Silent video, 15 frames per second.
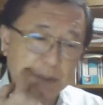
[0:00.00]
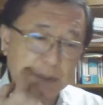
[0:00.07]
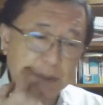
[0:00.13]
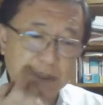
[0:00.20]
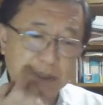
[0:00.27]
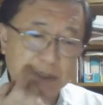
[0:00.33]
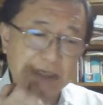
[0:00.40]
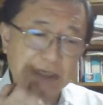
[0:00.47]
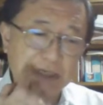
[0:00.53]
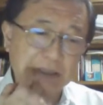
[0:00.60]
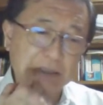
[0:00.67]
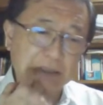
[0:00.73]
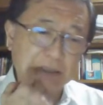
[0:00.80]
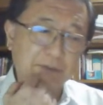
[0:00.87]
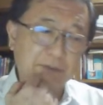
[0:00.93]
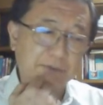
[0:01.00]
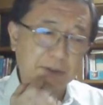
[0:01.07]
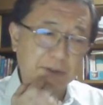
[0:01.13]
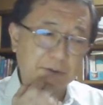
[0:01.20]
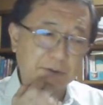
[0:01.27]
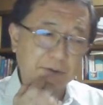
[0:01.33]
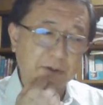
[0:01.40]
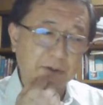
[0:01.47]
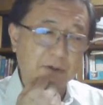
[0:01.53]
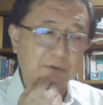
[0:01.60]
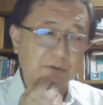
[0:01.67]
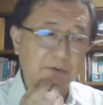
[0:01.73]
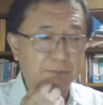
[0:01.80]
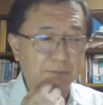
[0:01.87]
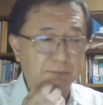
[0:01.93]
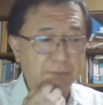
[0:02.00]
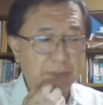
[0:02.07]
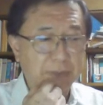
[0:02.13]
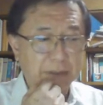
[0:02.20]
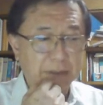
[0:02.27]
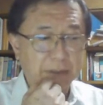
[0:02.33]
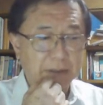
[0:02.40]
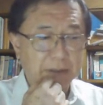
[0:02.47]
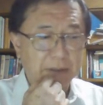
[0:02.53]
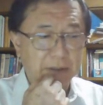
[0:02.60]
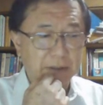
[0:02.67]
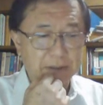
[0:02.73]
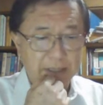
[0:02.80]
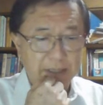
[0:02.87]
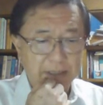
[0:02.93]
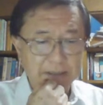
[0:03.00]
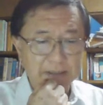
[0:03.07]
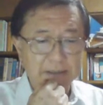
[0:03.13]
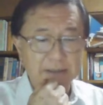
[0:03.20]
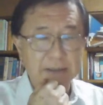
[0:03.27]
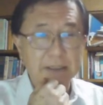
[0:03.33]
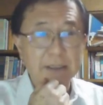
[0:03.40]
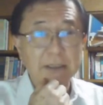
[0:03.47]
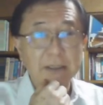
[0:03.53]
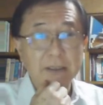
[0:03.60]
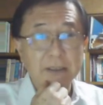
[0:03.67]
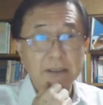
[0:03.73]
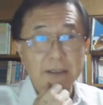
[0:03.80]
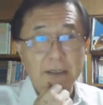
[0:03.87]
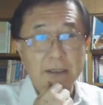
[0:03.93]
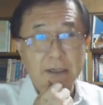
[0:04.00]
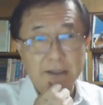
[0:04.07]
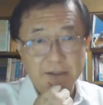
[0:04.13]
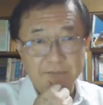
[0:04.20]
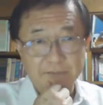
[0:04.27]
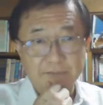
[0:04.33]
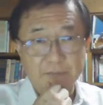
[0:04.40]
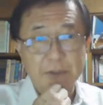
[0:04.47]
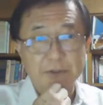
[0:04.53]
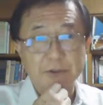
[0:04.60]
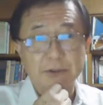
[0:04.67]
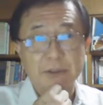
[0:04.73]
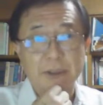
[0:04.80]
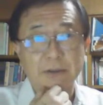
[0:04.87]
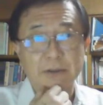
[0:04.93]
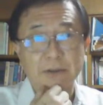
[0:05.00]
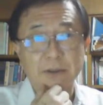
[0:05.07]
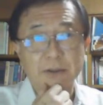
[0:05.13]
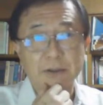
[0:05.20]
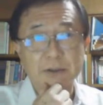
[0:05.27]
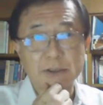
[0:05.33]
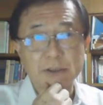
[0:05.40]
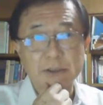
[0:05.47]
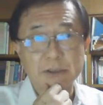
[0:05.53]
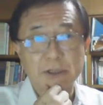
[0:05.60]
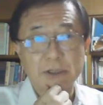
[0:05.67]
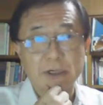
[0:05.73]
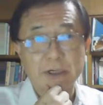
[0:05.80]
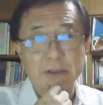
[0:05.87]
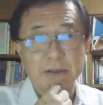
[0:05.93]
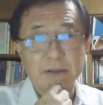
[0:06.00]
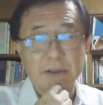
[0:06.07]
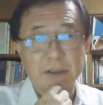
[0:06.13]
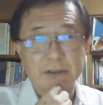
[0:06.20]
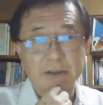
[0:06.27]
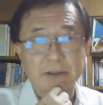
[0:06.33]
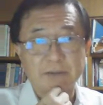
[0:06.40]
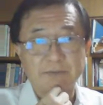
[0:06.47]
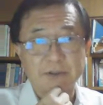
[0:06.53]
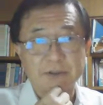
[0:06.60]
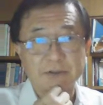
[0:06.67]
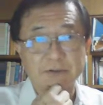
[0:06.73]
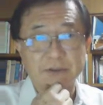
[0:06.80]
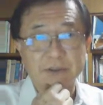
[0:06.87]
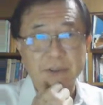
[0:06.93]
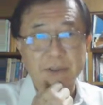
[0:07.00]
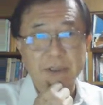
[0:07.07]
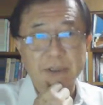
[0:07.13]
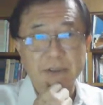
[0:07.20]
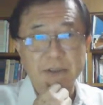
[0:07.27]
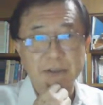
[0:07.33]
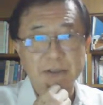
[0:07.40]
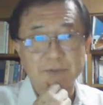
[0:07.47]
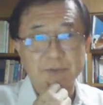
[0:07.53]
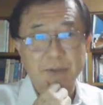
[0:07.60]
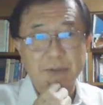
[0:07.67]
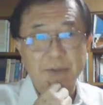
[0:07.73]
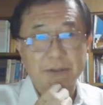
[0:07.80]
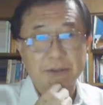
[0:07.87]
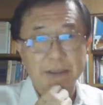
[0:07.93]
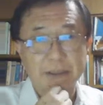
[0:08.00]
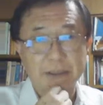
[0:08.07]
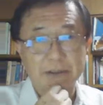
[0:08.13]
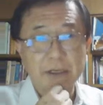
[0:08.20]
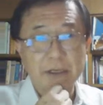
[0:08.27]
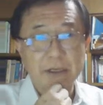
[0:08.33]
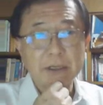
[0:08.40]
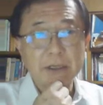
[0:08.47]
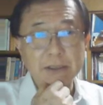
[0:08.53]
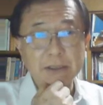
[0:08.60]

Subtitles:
in the field of medical science, information technology, artificial intelligence, big data, these